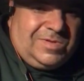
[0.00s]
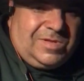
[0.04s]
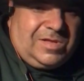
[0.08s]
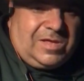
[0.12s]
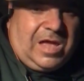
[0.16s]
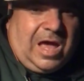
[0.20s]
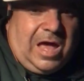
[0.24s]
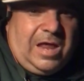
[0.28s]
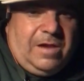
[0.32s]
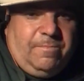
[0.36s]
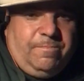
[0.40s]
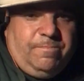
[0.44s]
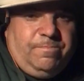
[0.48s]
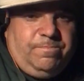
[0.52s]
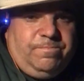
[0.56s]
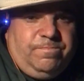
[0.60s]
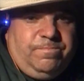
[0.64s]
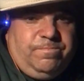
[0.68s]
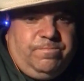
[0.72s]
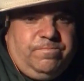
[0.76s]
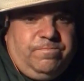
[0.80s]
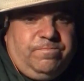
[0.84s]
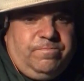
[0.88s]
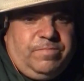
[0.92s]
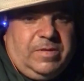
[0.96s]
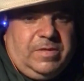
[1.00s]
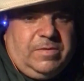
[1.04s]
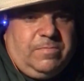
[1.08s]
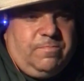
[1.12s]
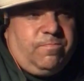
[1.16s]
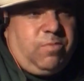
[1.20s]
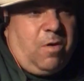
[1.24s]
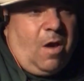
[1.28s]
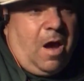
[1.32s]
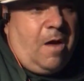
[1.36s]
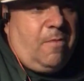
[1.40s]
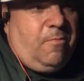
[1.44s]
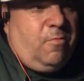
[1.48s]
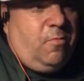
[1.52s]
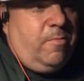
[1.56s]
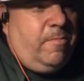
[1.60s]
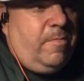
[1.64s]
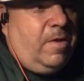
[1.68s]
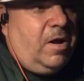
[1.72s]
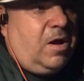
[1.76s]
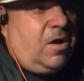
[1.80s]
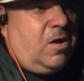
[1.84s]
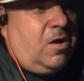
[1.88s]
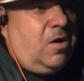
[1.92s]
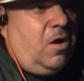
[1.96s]
got a big problem with
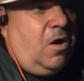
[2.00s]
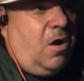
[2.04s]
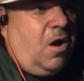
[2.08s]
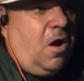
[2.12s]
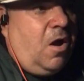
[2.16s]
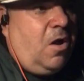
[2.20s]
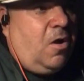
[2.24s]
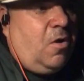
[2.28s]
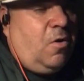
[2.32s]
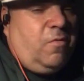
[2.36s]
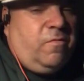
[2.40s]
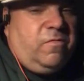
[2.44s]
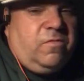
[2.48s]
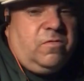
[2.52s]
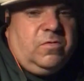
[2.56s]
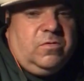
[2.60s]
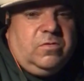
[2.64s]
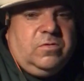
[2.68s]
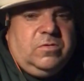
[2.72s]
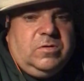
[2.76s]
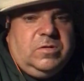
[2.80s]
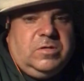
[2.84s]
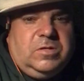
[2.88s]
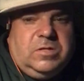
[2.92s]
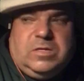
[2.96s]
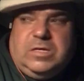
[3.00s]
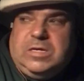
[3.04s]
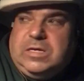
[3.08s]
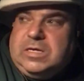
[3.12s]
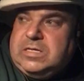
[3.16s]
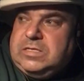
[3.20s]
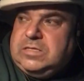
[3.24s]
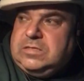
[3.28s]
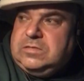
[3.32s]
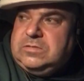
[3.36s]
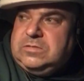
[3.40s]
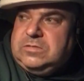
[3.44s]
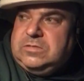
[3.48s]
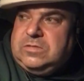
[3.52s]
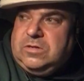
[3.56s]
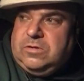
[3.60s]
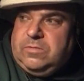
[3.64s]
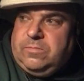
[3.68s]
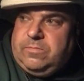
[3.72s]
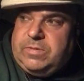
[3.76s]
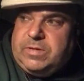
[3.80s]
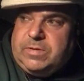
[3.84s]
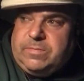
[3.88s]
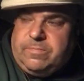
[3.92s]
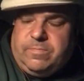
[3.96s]
my car over like
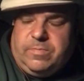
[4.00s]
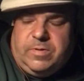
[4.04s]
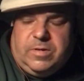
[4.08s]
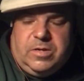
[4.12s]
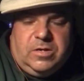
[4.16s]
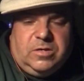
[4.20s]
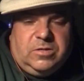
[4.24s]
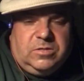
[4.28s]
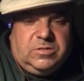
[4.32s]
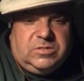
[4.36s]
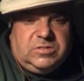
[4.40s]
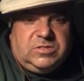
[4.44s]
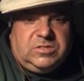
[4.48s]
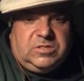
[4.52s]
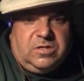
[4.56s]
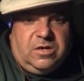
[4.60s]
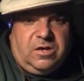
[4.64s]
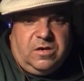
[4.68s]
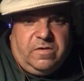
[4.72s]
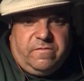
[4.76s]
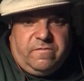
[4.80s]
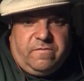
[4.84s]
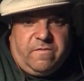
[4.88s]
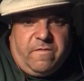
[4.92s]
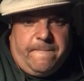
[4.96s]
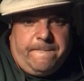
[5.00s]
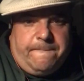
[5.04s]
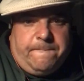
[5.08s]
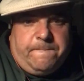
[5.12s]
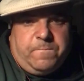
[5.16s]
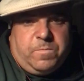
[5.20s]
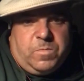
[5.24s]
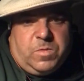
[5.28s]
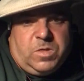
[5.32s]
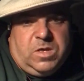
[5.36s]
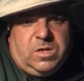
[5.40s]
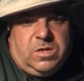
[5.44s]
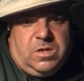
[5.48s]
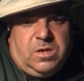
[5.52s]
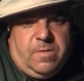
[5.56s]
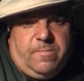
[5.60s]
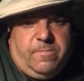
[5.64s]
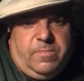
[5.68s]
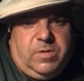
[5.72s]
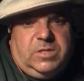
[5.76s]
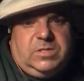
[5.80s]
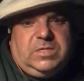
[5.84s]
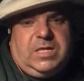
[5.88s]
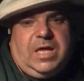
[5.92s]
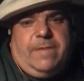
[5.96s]
big bill and stuff.
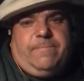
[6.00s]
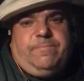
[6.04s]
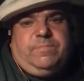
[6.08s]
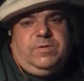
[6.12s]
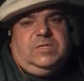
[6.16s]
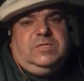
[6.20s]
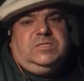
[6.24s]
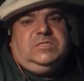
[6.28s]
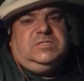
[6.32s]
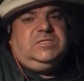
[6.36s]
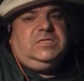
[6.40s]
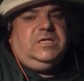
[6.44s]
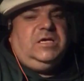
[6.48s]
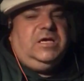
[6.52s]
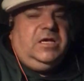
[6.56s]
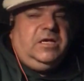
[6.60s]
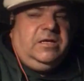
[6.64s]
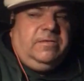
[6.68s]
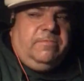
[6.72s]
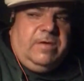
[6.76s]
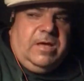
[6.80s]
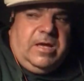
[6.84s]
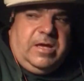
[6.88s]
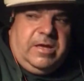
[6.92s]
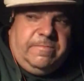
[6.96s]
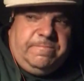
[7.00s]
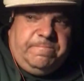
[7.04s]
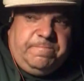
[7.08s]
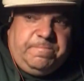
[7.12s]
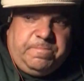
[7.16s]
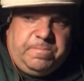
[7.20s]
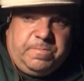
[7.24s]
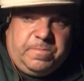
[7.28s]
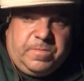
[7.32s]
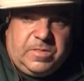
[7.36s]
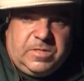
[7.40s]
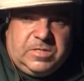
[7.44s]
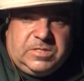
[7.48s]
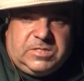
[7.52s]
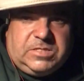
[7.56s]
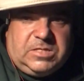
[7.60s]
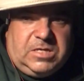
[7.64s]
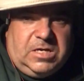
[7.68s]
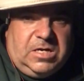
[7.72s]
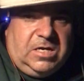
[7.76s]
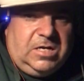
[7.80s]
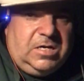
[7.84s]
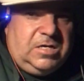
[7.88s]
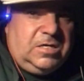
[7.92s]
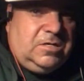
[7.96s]
But that being said, man,
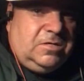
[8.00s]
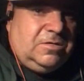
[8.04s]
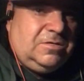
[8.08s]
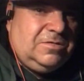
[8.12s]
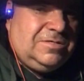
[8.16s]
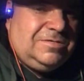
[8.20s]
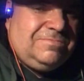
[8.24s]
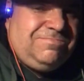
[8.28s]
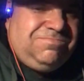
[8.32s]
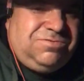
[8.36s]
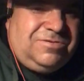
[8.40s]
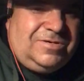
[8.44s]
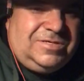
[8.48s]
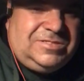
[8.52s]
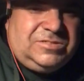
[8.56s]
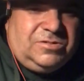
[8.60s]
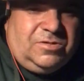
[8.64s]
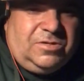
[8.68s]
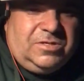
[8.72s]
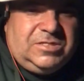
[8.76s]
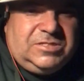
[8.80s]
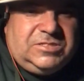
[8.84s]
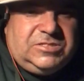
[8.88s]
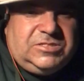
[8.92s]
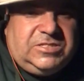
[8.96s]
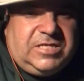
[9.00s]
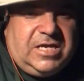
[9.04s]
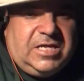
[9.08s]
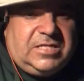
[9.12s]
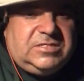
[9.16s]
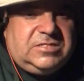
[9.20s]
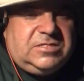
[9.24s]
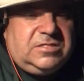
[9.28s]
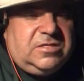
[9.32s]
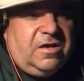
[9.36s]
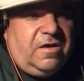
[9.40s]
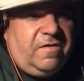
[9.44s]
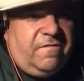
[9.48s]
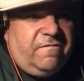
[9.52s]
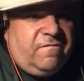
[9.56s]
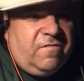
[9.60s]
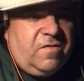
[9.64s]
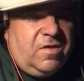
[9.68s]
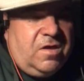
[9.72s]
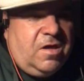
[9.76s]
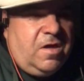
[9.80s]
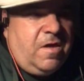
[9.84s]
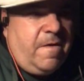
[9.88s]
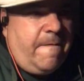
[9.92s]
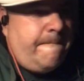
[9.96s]
so plus all this jet stuff.
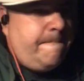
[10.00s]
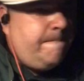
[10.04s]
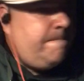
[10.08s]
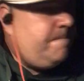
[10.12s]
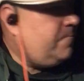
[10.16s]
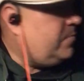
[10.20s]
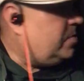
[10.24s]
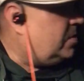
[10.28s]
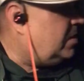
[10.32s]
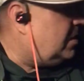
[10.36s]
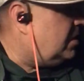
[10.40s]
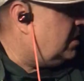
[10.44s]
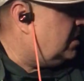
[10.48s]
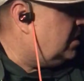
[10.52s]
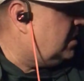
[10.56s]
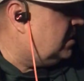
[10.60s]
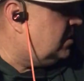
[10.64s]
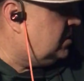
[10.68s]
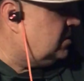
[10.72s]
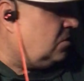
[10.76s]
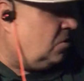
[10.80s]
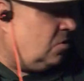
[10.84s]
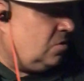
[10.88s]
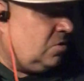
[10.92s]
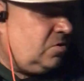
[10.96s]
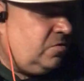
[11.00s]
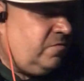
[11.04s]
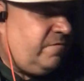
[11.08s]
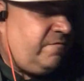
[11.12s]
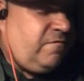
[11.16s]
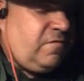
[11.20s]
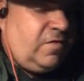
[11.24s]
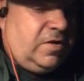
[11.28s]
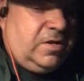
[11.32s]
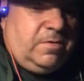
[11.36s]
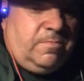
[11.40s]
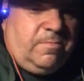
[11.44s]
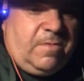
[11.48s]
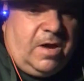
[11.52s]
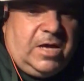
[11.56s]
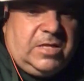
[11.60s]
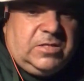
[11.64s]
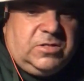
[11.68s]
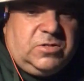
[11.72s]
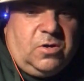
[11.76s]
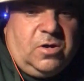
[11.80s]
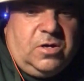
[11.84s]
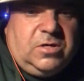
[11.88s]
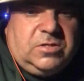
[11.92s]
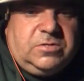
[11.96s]
But a good friend of mine
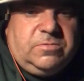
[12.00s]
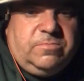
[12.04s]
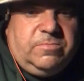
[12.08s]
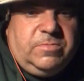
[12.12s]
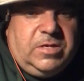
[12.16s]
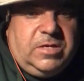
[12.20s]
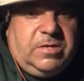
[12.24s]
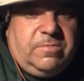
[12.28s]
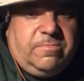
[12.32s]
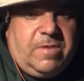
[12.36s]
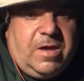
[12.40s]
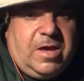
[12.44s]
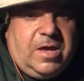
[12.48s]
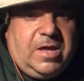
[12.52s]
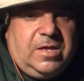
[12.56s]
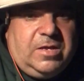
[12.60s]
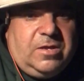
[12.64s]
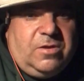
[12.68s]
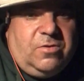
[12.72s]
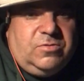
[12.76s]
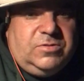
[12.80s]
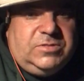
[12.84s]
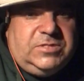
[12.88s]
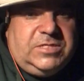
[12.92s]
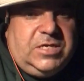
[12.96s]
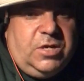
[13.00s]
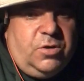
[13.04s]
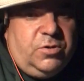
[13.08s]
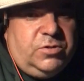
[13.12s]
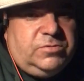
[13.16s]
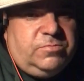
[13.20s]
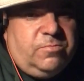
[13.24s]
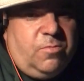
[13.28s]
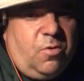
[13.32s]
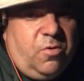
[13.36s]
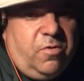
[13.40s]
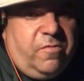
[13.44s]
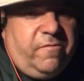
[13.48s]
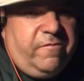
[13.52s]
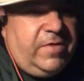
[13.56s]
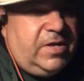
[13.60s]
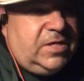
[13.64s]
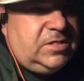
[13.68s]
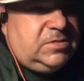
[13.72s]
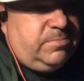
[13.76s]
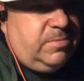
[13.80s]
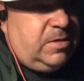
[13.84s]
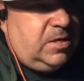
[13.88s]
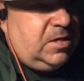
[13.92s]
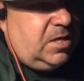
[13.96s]
talked to me, man. He always
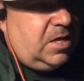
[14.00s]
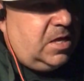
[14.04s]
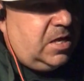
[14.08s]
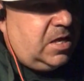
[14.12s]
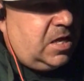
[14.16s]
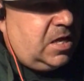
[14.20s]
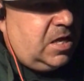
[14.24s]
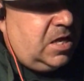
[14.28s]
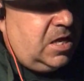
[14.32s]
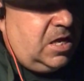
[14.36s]
motivates me, like,